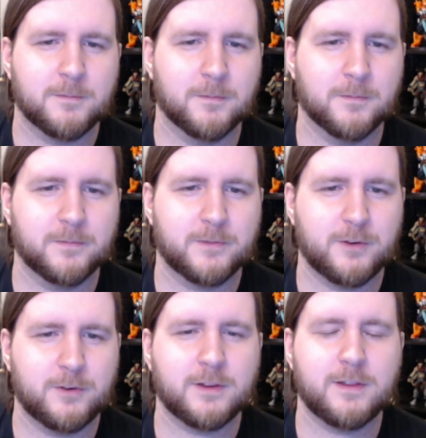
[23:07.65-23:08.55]
Hmm,
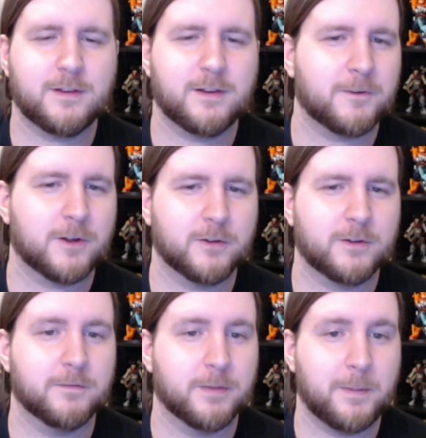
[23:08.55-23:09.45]
usually the
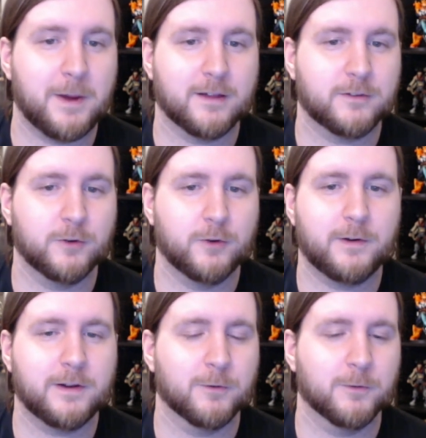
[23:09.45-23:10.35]
difficulty of the paths are
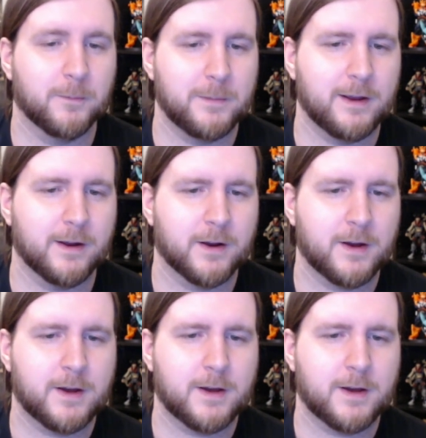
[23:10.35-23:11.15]
no different from here,